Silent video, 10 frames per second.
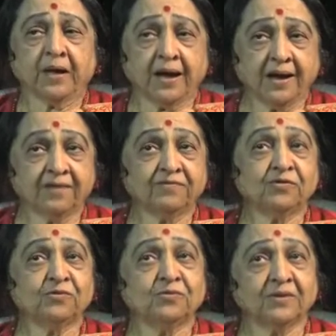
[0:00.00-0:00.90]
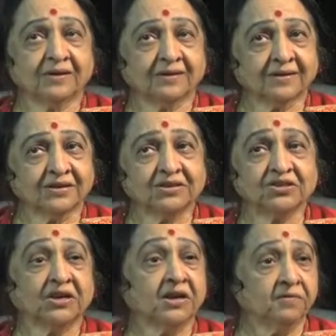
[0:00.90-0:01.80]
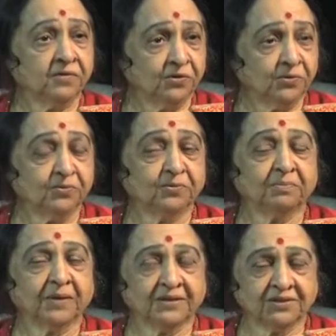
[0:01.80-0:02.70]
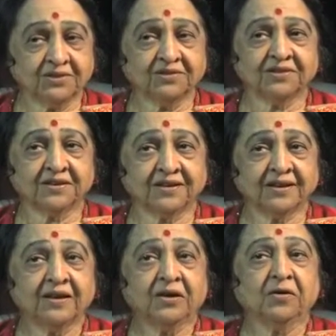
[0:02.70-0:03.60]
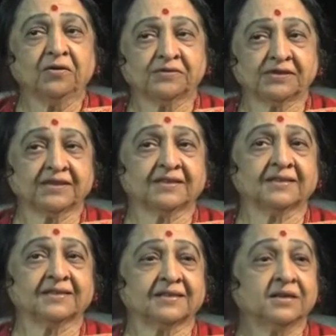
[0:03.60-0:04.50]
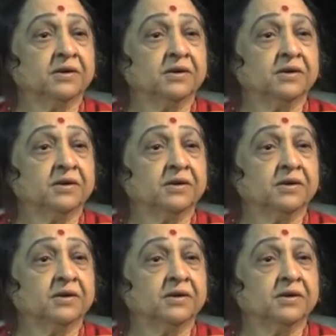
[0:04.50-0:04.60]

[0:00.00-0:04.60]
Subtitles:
I have to share with you my secret of success,